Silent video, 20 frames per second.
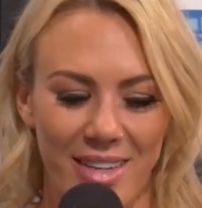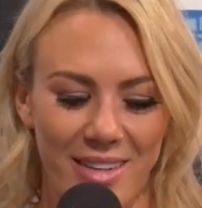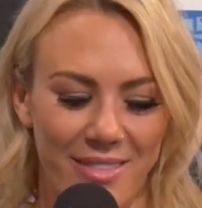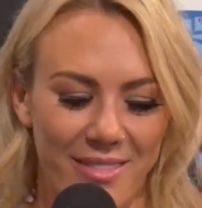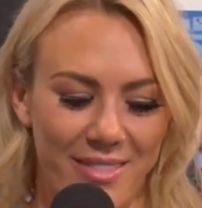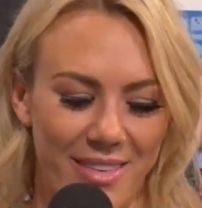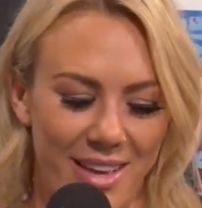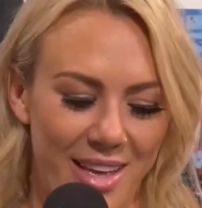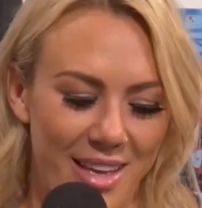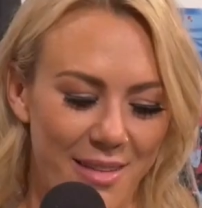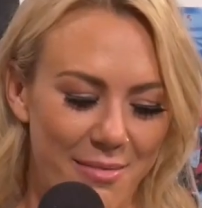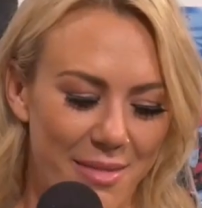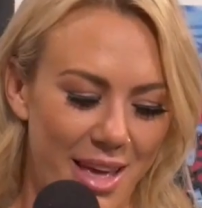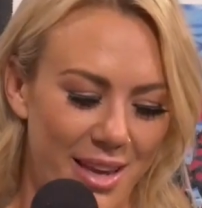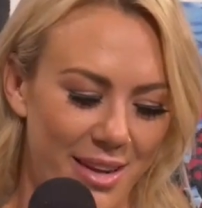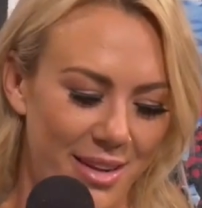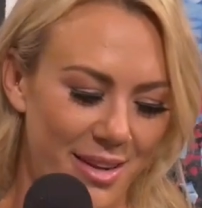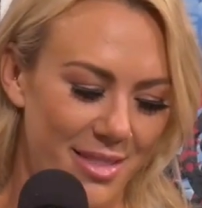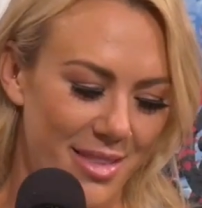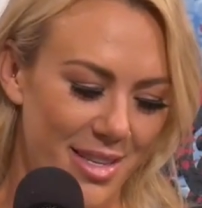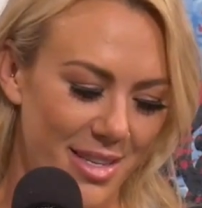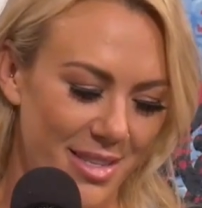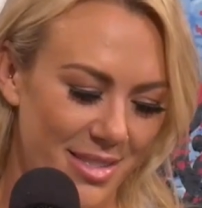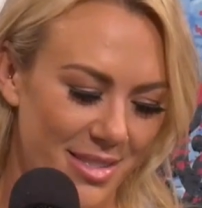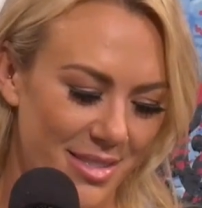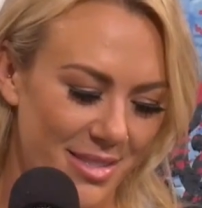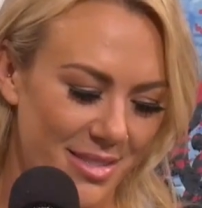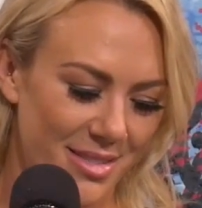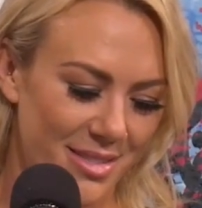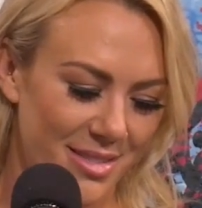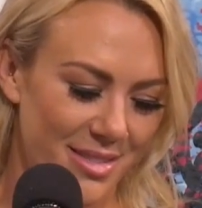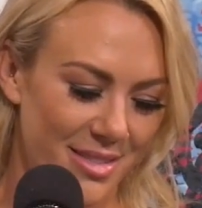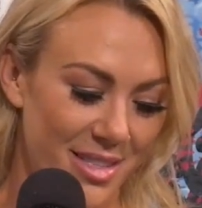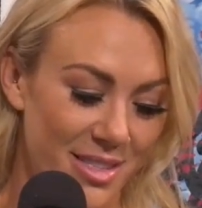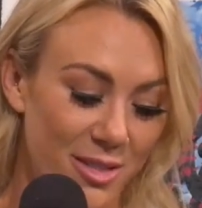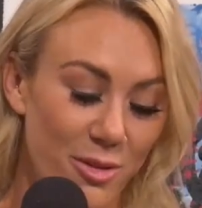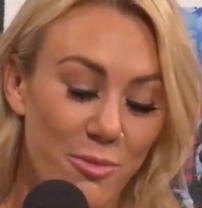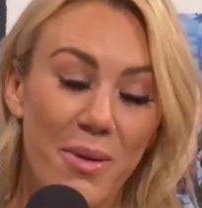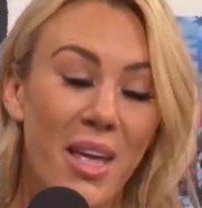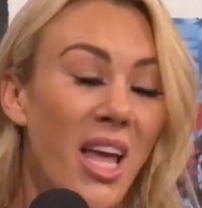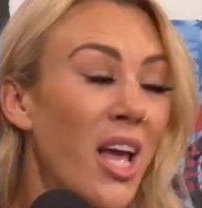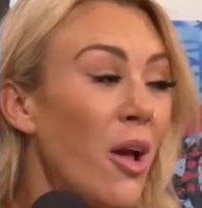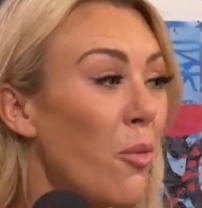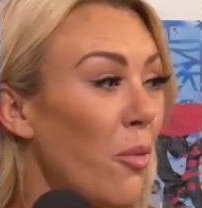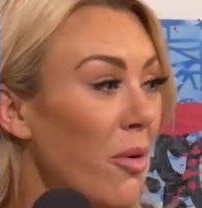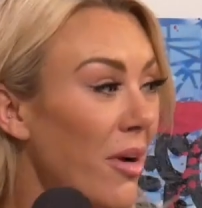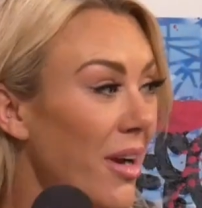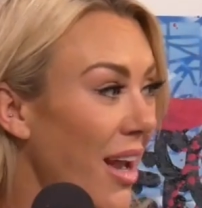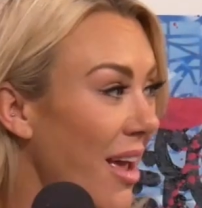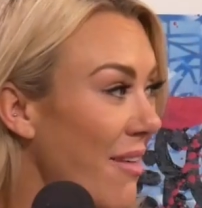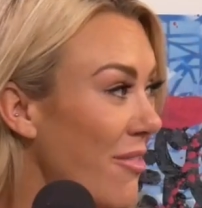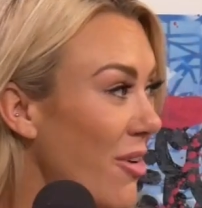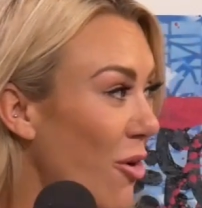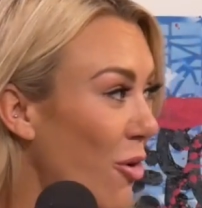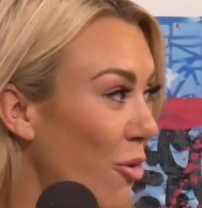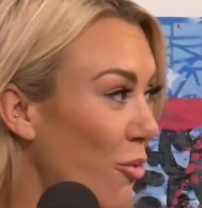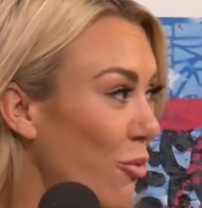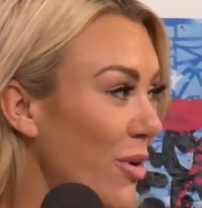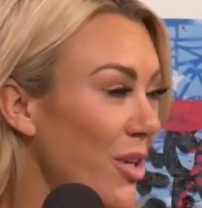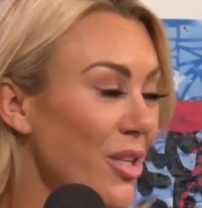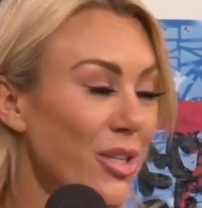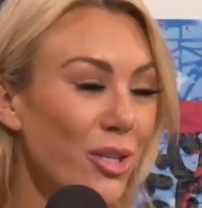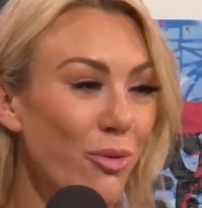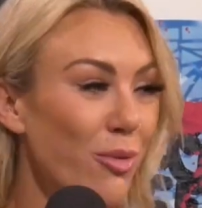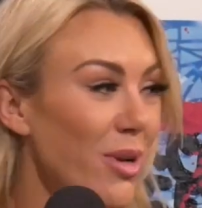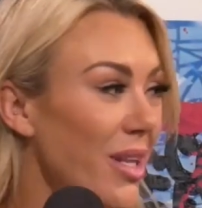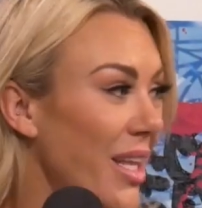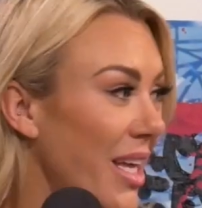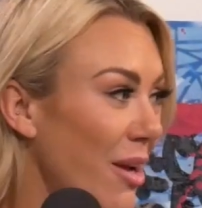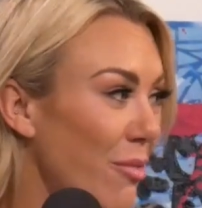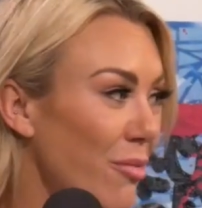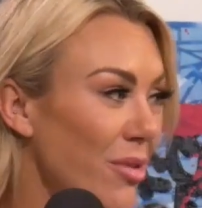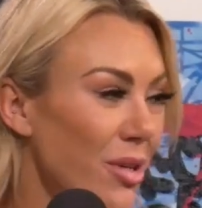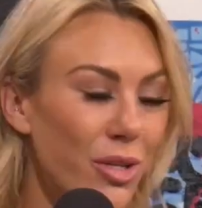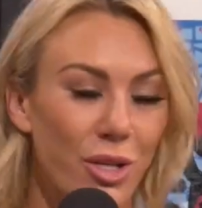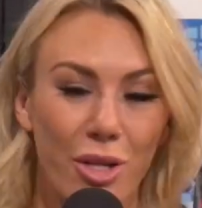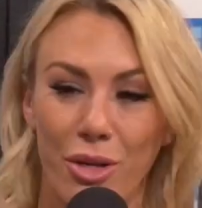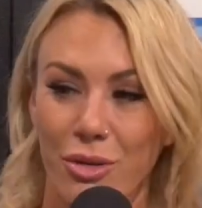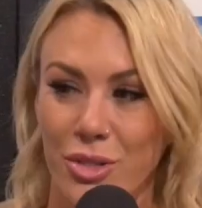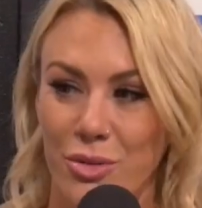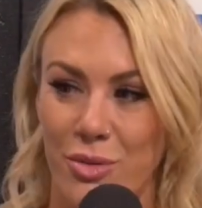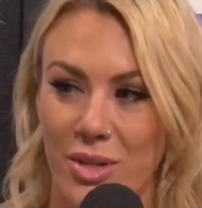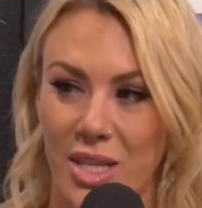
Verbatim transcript: gonna edit? What was I gonna say? This will be. We're gonna no, have there a is real, no editing. real close